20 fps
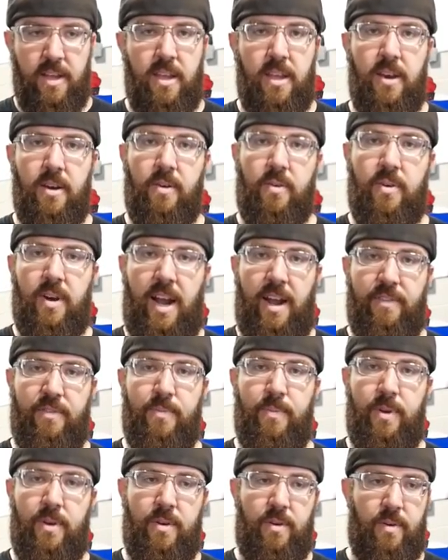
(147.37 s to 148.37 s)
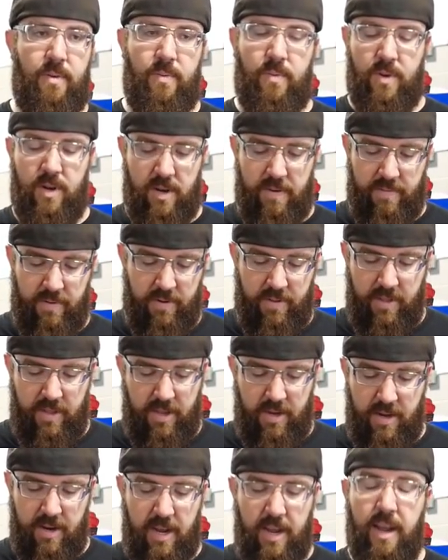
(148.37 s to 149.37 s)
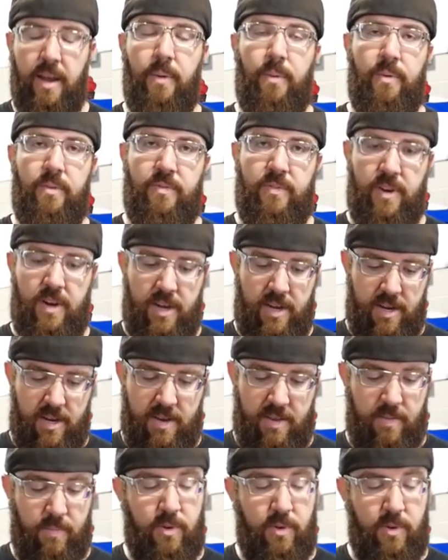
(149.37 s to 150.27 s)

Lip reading: you know, Craftsman or whatever that I was finding,